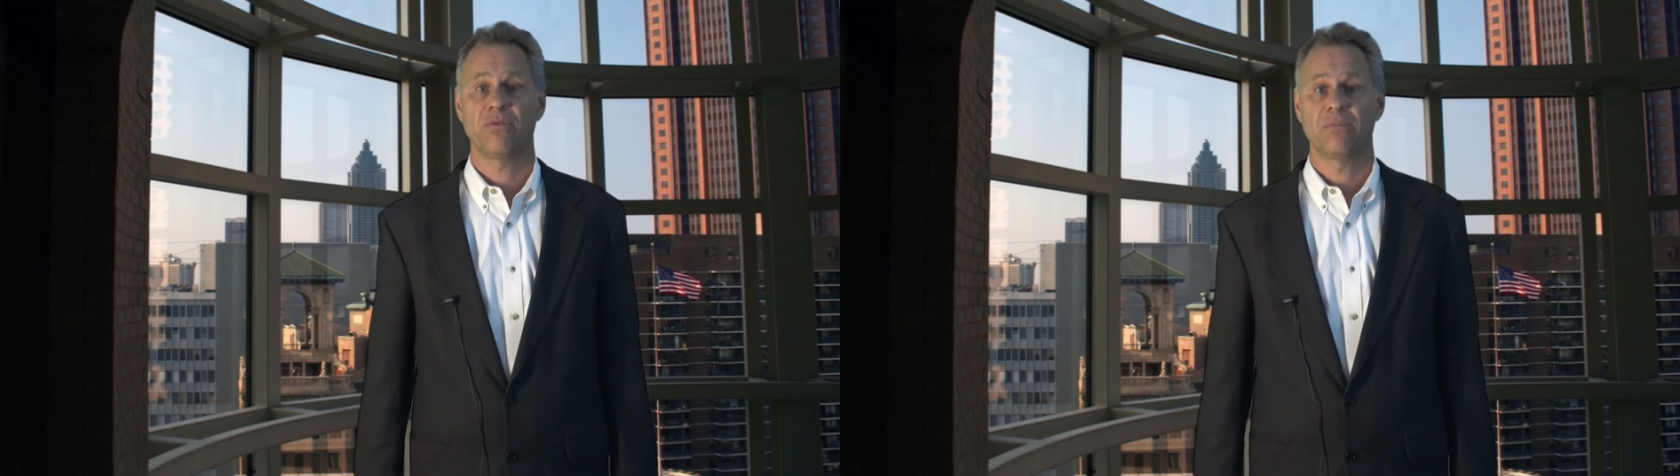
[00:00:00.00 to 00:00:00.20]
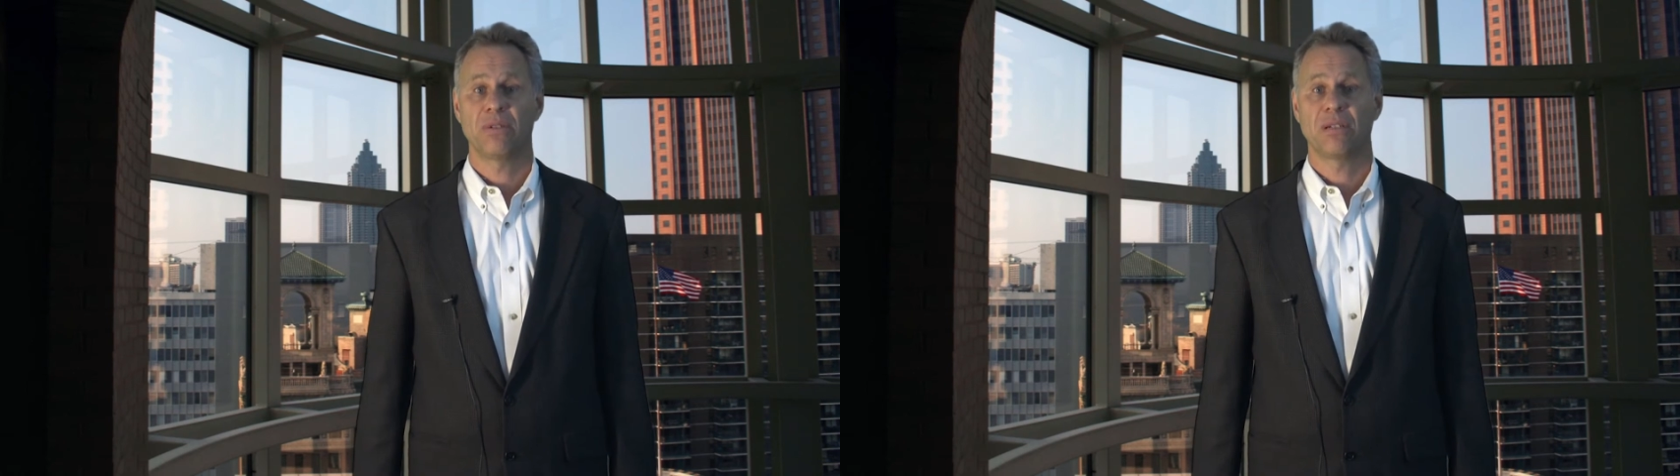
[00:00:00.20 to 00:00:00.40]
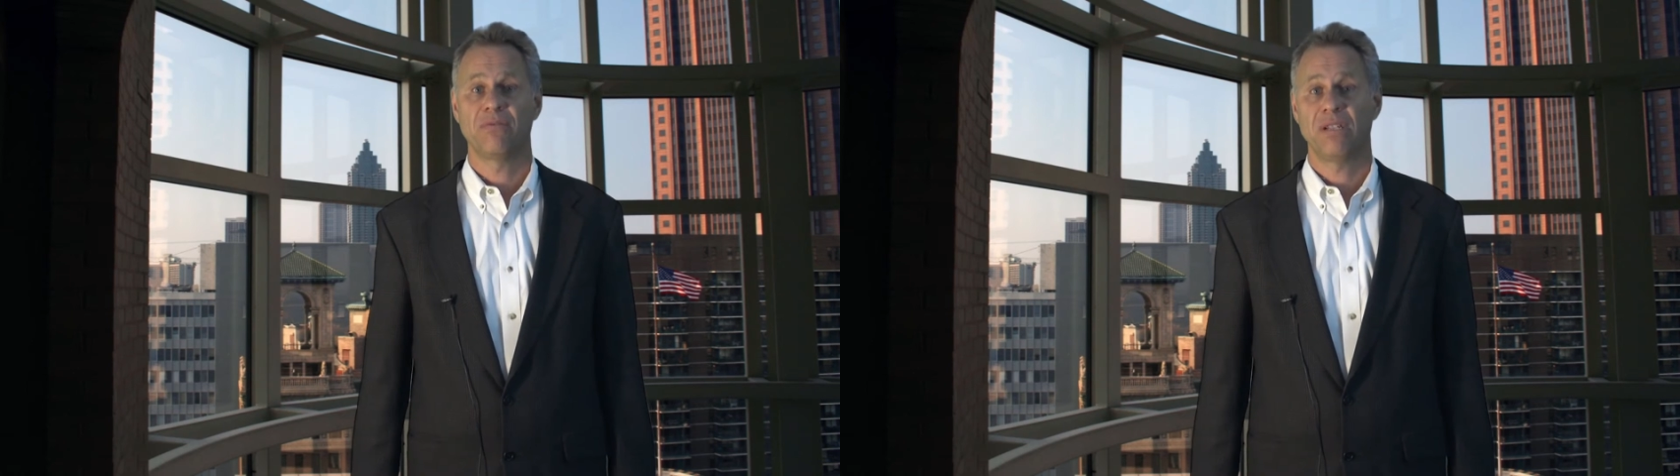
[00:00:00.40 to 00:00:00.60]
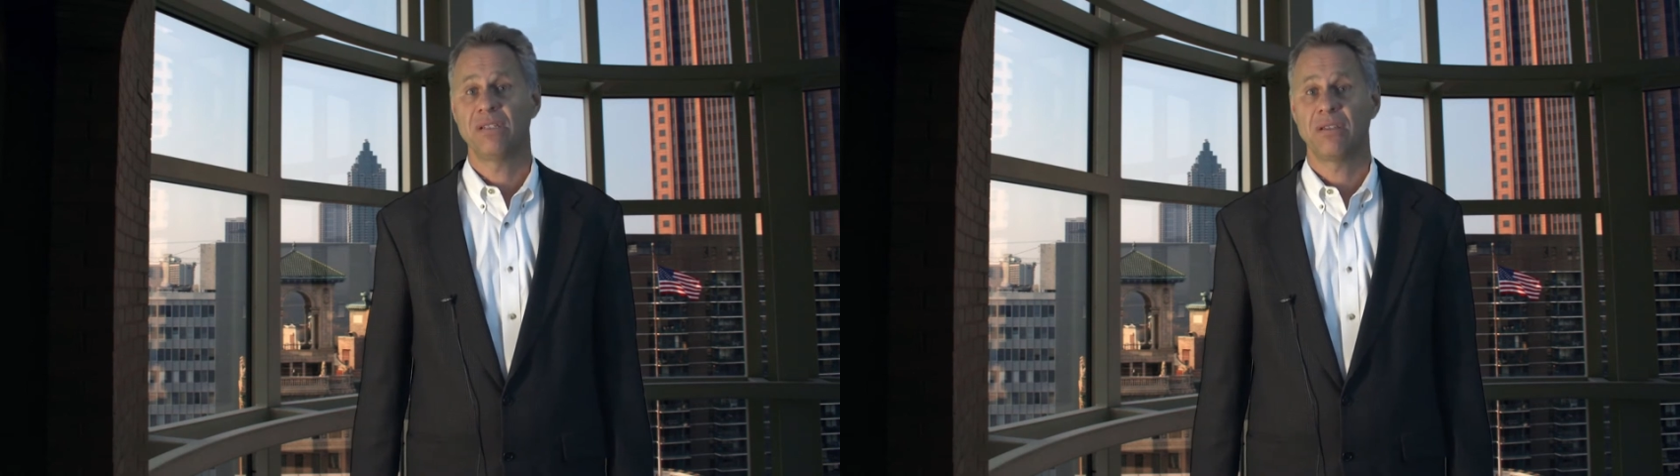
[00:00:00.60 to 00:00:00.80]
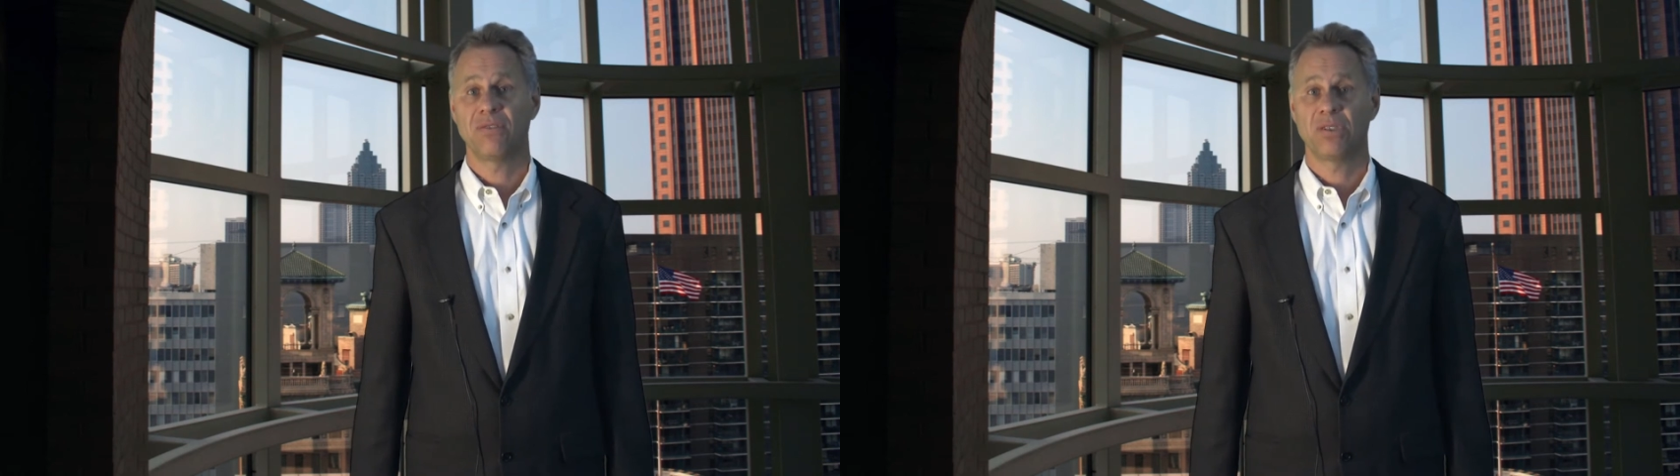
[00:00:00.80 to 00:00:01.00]
from the
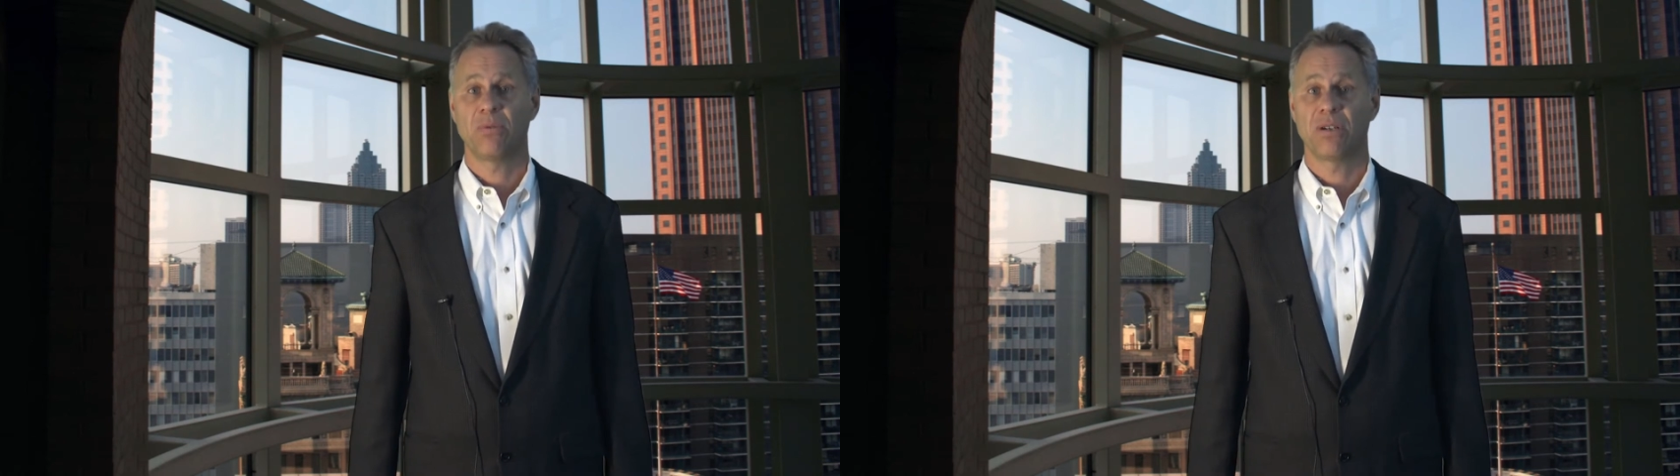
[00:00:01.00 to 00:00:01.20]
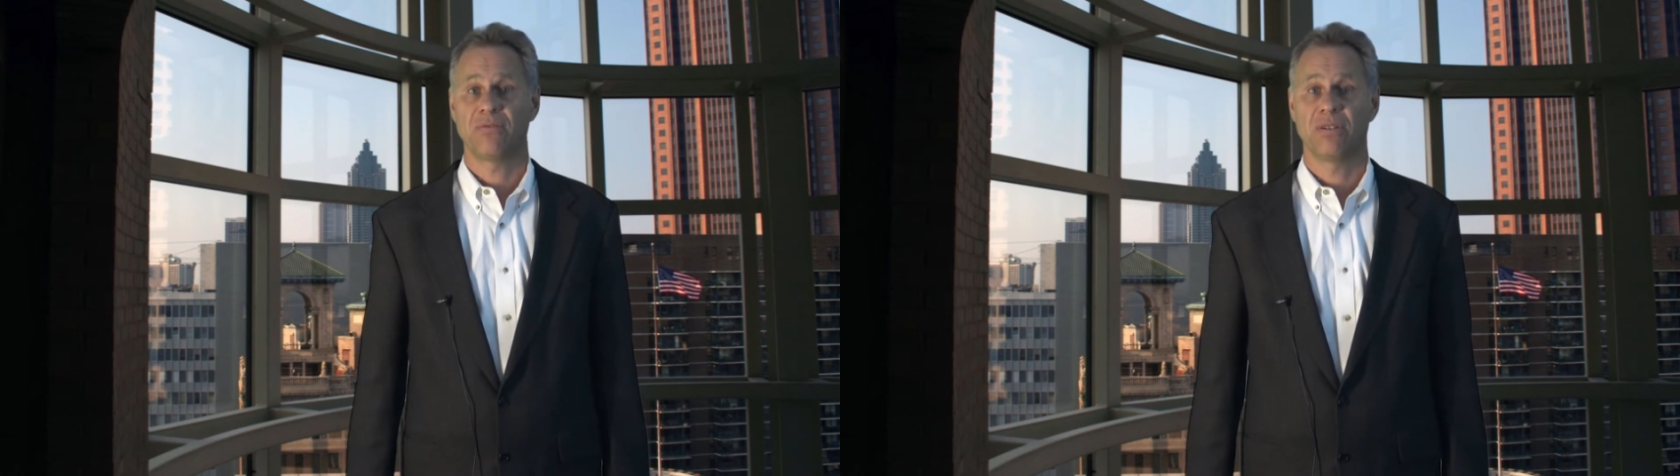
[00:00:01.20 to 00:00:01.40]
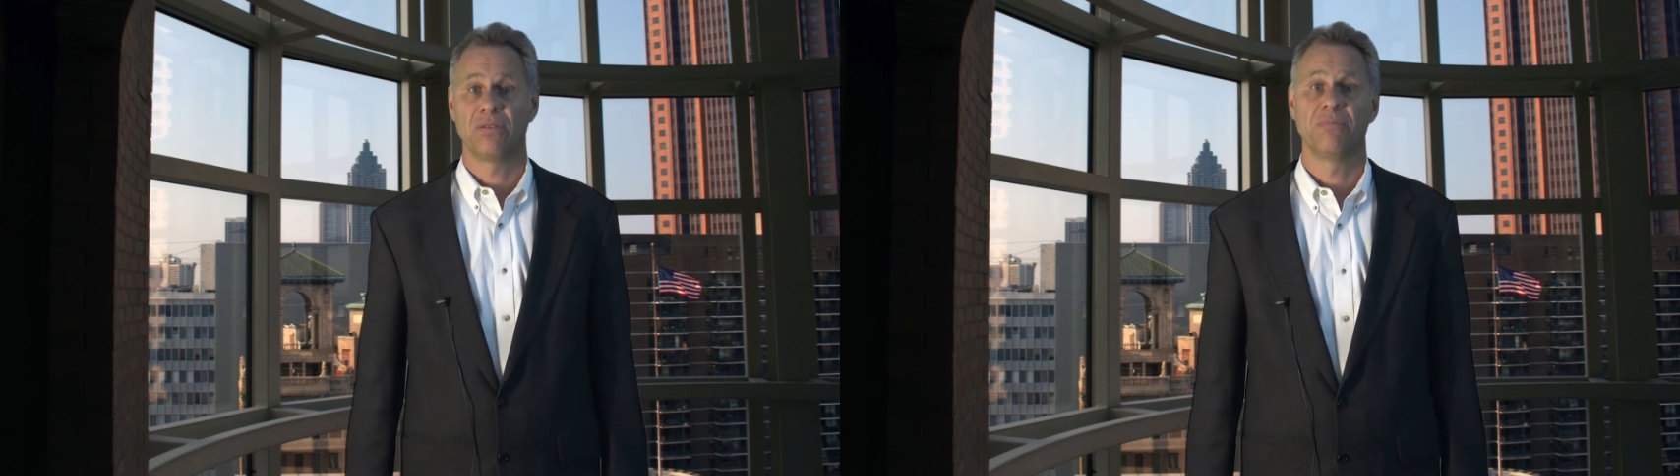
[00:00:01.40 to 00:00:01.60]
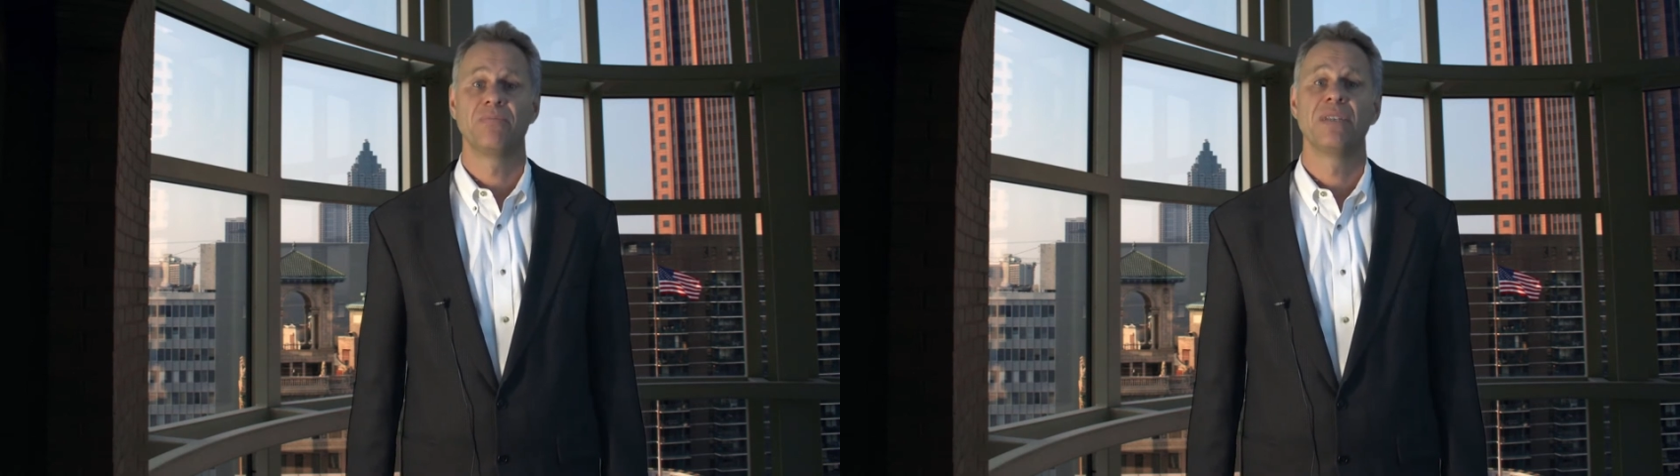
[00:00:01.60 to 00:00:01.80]
convenience of their smartphone.